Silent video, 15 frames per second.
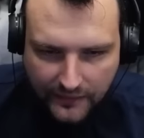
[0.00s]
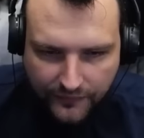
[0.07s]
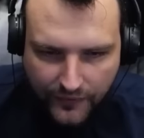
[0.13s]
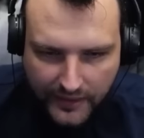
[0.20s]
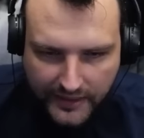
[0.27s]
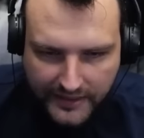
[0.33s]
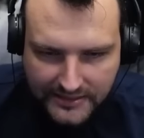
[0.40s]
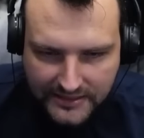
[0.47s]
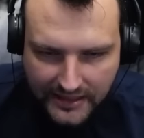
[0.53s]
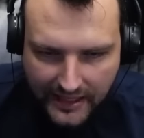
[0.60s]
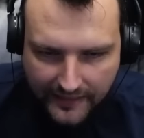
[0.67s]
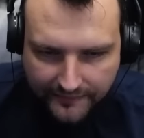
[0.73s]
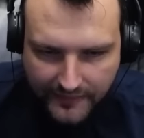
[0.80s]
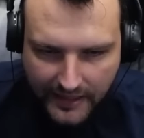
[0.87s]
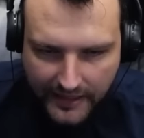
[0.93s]
for his
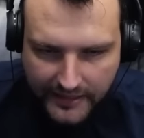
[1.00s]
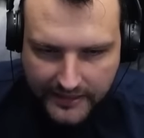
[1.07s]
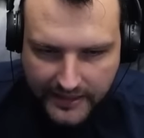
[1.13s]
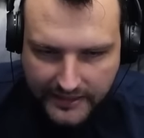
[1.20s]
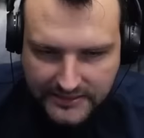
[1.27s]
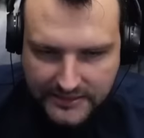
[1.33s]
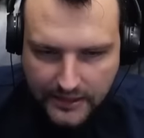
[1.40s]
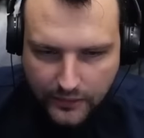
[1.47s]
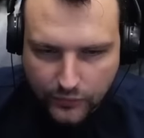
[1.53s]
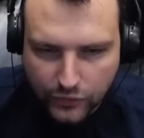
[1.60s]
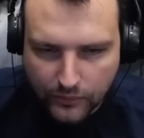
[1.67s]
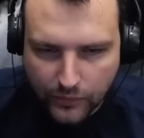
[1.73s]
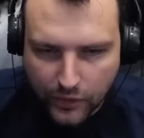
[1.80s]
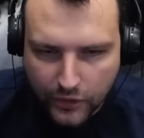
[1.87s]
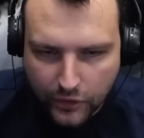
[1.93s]
life like there is no
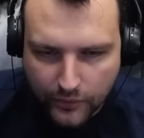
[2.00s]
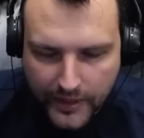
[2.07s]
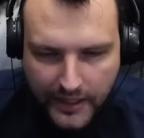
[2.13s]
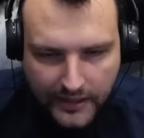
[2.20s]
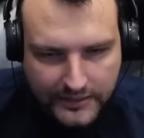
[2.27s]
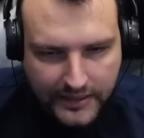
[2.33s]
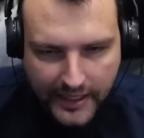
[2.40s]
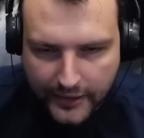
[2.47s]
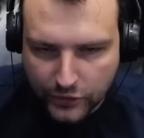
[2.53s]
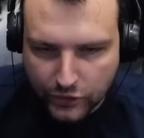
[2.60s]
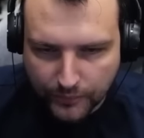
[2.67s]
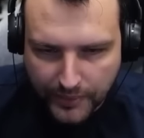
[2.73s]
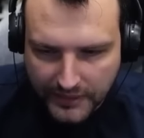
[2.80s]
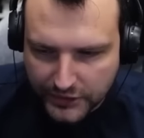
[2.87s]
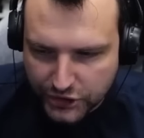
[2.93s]
tomorrow. We are trying
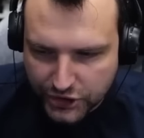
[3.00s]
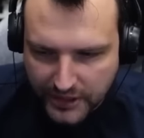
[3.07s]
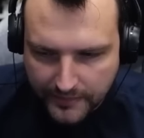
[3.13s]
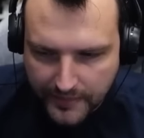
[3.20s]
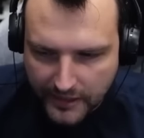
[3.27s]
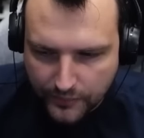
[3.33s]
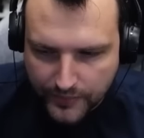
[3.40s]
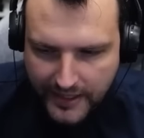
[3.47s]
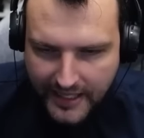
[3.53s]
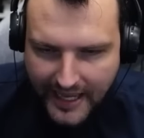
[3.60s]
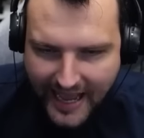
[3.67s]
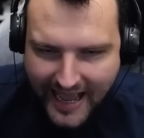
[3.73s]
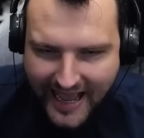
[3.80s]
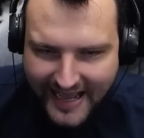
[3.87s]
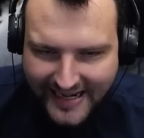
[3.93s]
to punish him, and we
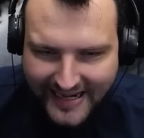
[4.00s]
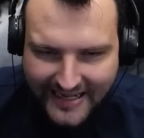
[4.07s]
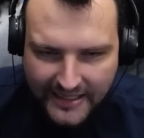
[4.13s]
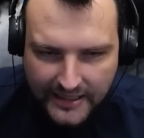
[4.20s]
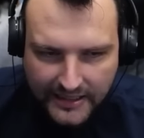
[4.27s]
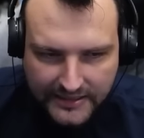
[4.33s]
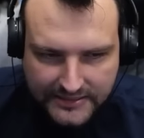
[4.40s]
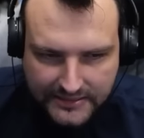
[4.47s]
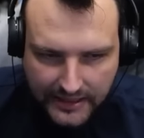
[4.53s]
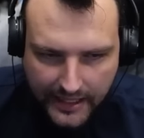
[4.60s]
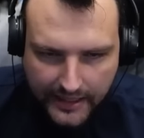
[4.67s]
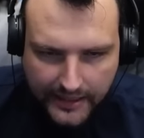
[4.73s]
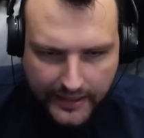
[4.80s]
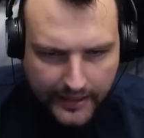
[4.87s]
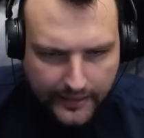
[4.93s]
are
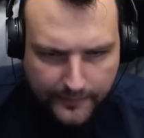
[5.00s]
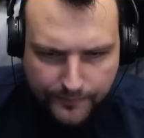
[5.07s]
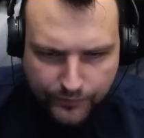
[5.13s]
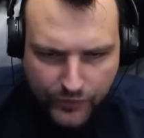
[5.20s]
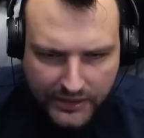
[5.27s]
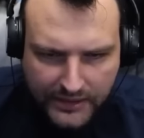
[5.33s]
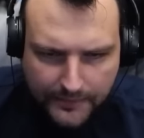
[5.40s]
struggling. Not a